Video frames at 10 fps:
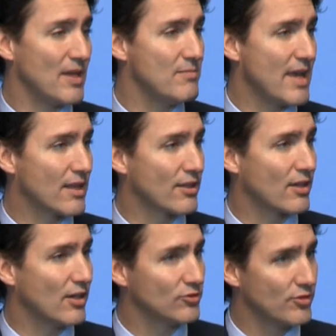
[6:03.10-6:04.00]
and make the
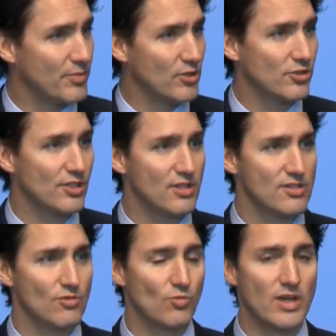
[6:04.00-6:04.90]

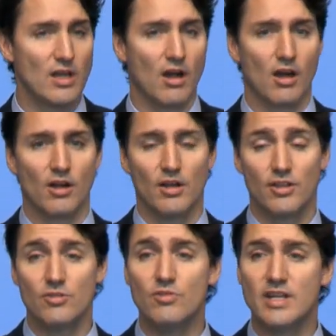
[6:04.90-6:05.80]
contributions we are
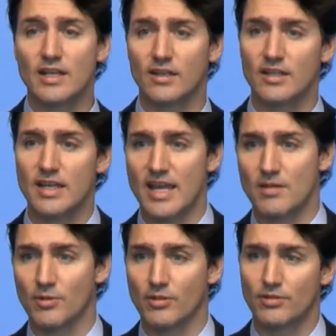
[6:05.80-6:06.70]
uniquely
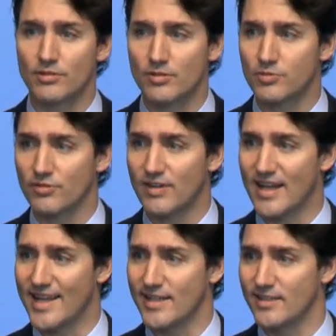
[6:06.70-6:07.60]
able to
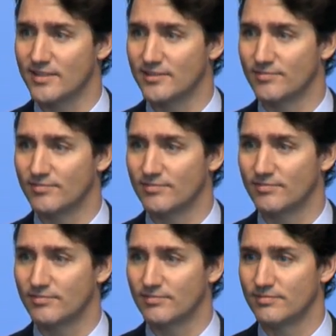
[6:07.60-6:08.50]
provide.
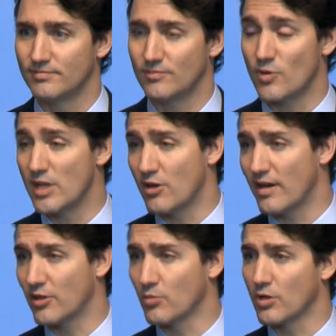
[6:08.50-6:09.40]
We know
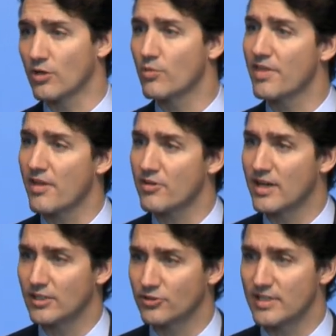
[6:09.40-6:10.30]
how to work with other
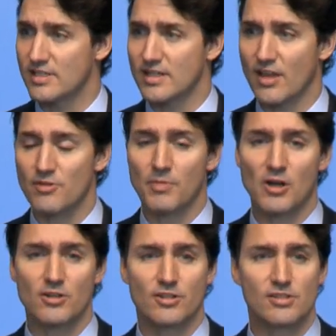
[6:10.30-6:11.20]
countries and other
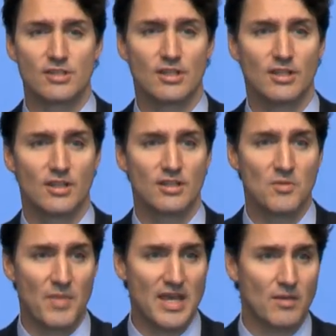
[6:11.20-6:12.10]
partners
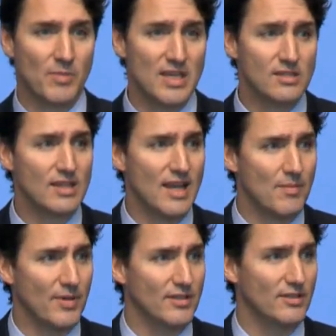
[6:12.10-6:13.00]
to make peace
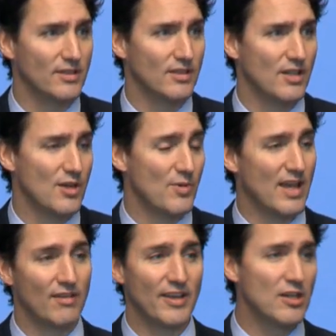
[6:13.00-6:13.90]
happen. We
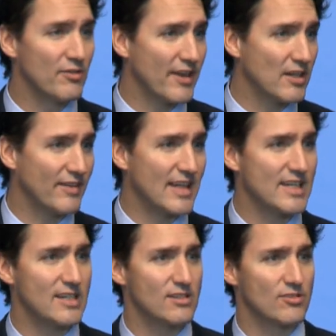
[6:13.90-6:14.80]
have innovative
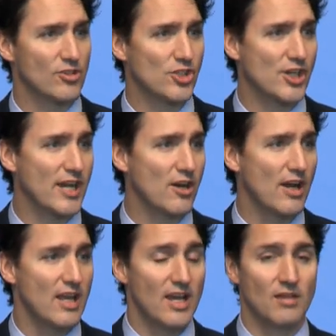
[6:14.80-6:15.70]
ideas to
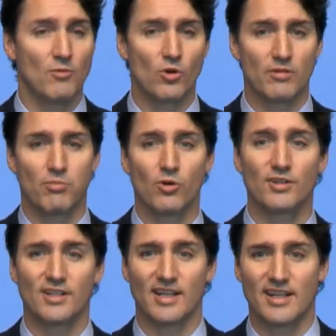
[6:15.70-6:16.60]
share, and more
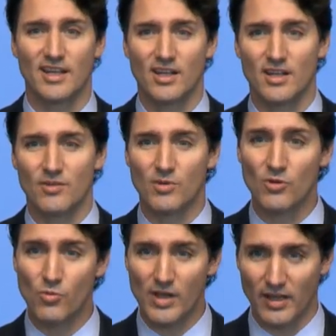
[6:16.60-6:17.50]
importantly,
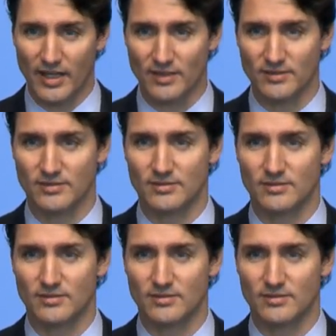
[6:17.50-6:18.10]
we're willing